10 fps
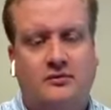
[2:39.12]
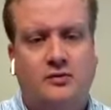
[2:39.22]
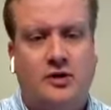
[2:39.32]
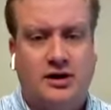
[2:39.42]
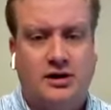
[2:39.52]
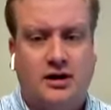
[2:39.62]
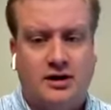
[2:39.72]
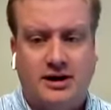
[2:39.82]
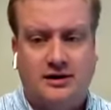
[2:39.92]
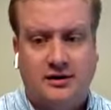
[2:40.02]
really
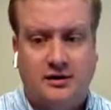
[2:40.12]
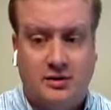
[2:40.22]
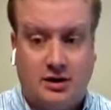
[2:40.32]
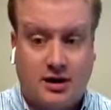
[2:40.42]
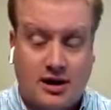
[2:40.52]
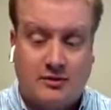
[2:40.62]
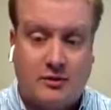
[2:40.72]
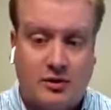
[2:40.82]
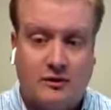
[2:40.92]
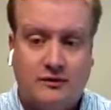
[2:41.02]
gotten into doing a lot
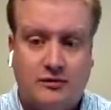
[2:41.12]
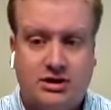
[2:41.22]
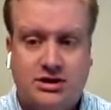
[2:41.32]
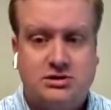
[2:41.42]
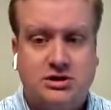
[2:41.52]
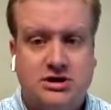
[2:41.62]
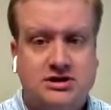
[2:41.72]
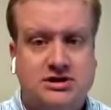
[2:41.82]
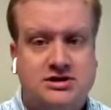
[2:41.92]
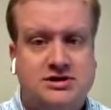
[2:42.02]
more of the
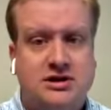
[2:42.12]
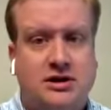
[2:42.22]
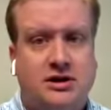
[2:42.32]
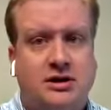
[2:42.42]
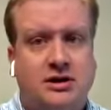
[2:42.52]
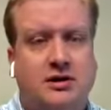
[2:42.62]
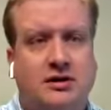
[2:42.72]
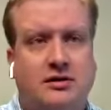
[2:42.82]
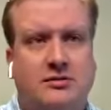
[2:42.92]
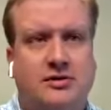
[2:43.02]
registrations,
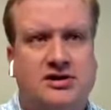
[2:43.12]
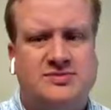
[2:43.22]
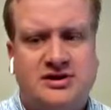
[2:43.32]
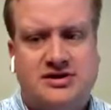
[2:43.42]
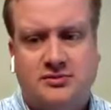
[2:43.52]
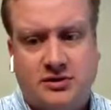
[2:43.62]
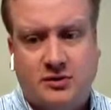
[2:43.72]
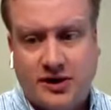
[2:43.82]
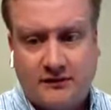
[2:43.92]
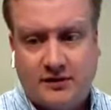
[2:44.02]
especially with the
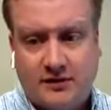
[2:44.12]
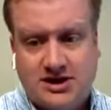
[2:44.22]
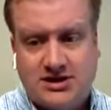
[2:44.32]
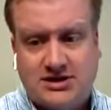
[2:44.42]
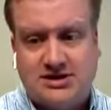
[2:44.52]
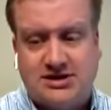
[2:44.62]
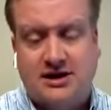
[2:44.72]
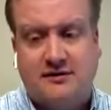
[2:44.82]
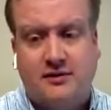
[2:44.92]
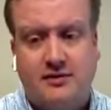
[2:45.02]
Wayfair changes
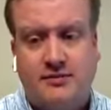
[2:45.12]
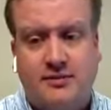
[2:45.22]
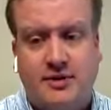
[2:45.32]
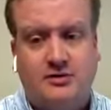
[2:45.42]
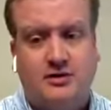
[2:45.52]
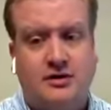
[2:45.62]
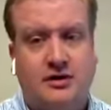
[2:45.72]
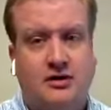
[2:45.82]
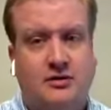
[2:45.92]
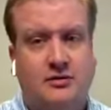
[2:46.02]
that have come out.
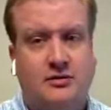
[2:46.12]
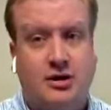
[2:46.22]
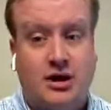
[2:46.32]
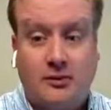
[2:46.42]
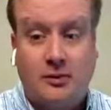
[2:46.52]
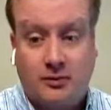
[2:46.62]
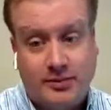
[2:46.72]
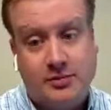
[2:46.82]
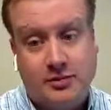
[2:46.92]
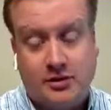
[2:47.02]
A lot more
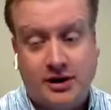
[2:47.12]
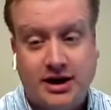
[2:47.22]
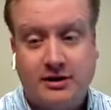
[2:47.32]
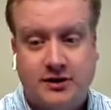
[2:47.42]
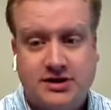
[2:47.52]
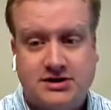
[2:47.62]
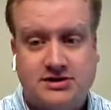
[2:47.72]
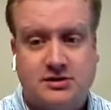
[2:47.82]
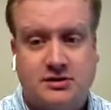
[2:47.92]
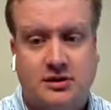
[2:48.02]
people are getting
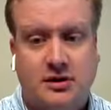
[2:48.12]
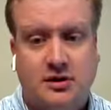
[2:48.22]
registered,